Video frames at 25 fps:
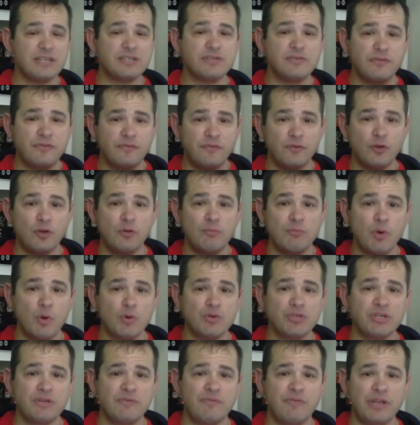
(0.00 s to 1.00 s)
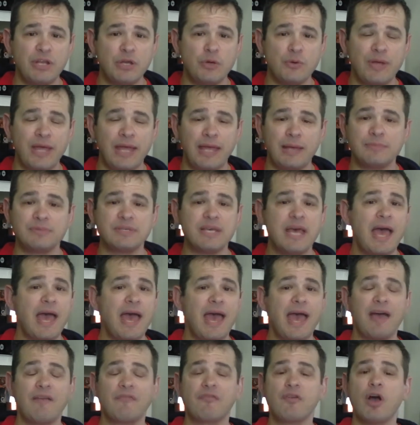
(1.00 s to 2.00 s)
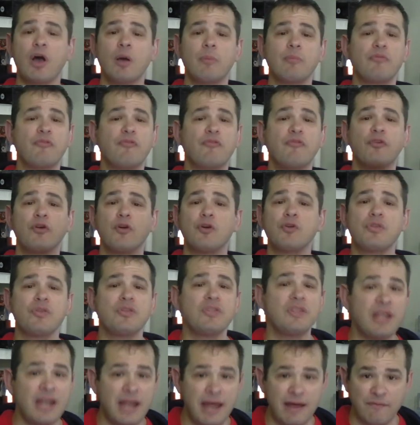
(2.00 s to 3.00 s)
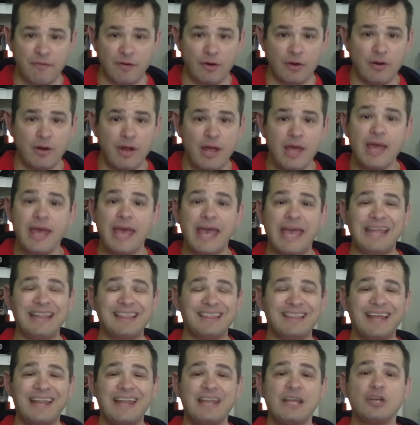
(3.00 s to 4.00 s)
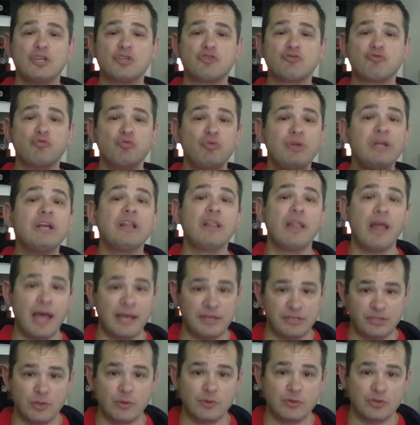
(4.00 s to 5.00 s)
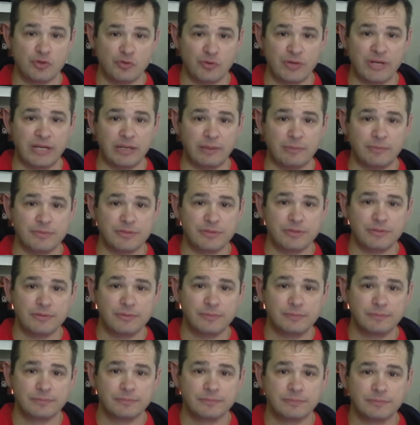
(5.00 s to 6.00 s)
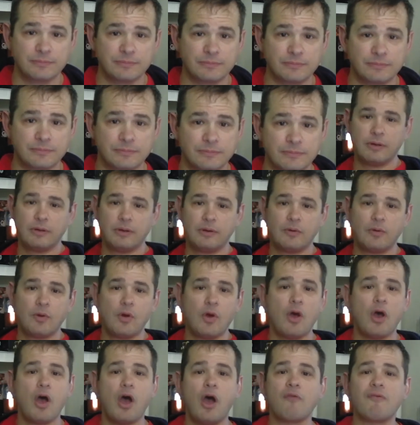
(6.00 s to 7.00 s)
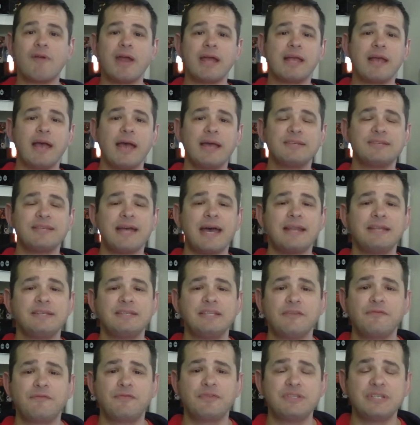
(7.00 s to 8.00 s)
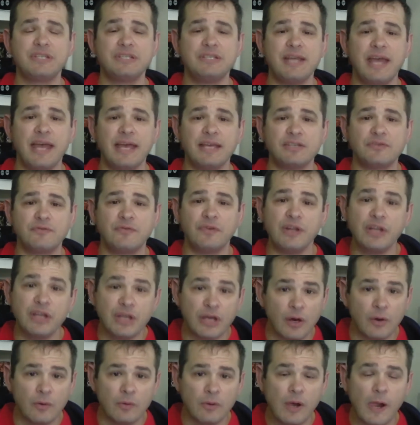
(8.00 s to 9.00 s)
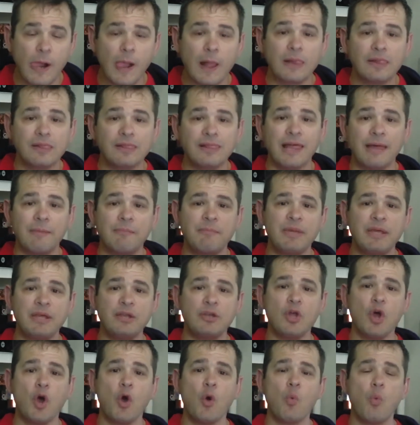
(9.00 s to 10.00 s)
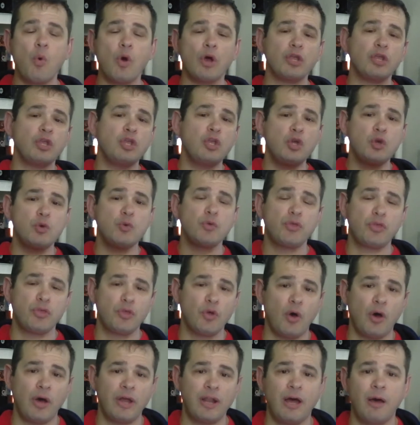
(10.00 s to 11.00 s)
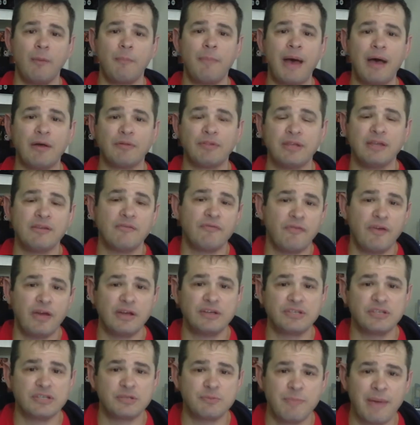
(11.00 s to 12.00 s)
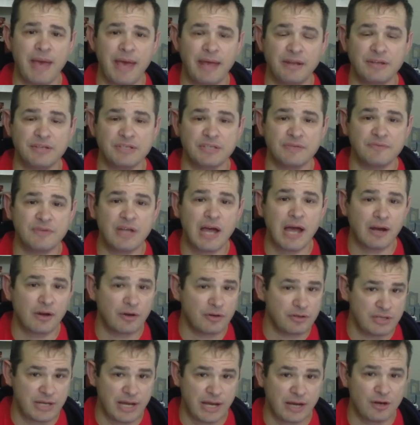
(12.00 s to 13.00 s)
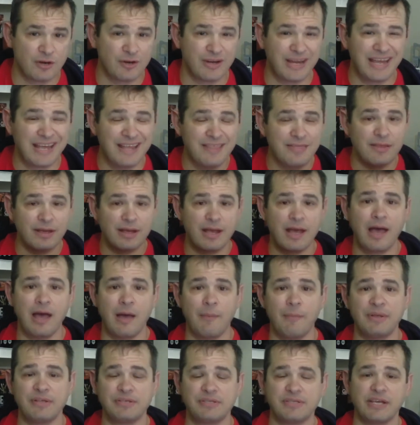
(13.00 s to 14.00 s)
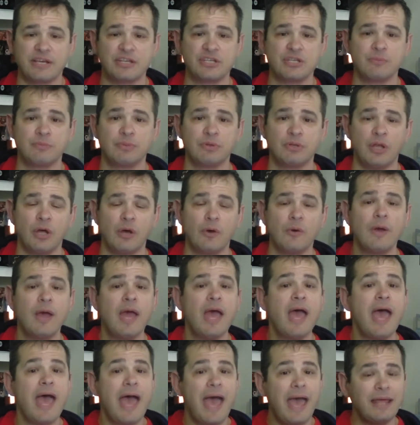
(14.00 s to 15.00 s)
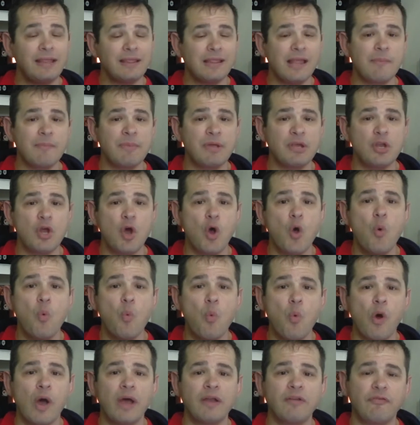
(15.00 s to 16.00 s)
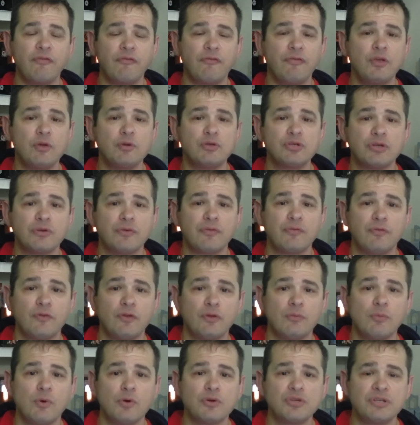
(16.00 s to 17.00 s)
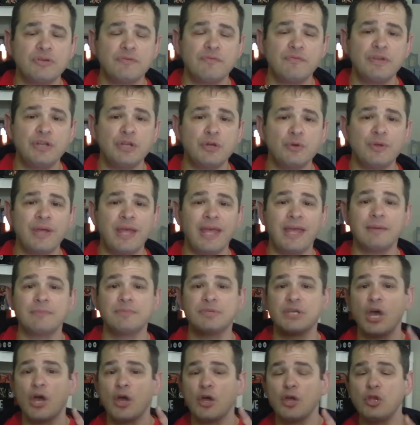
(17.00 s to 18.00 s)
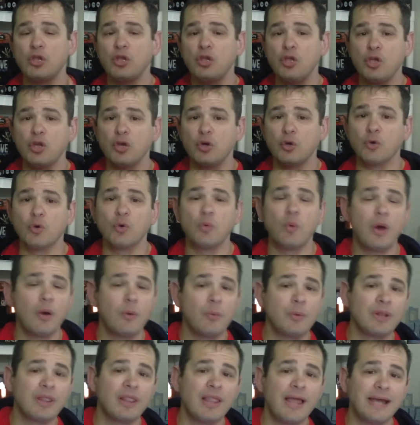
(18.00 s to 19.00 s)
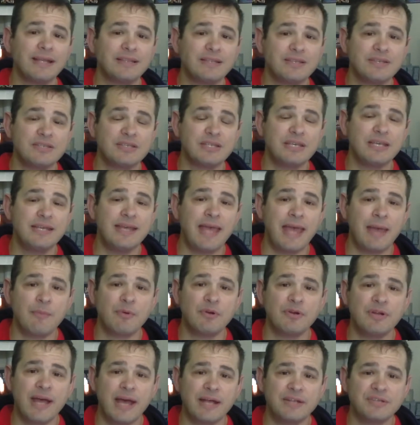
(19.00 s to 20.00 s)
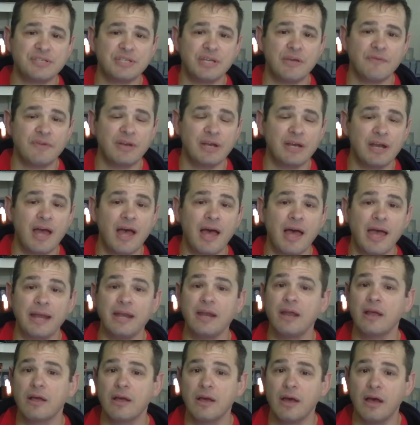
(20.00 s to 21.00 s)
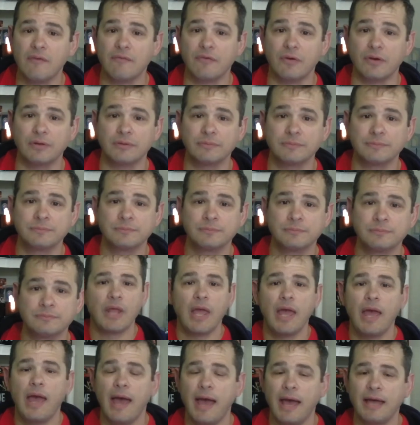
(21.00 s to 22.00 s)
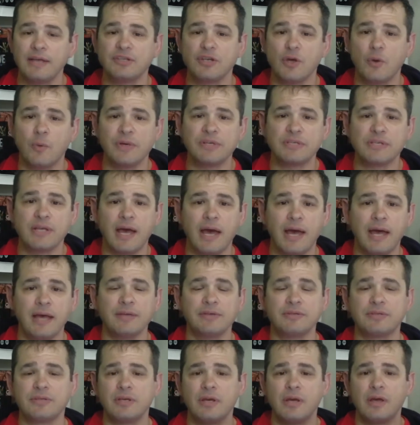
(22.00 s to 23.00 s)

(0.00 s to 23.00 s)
full motion video games have come further than ever in letting us realize those dreams. Alright guys, that is it for today's video. Let me know what you thought about the Infectious Madness of Dr. Dekker in the comments section below, and let me know what future full motion video games you would like to see GamerDad79 cover. As always guys,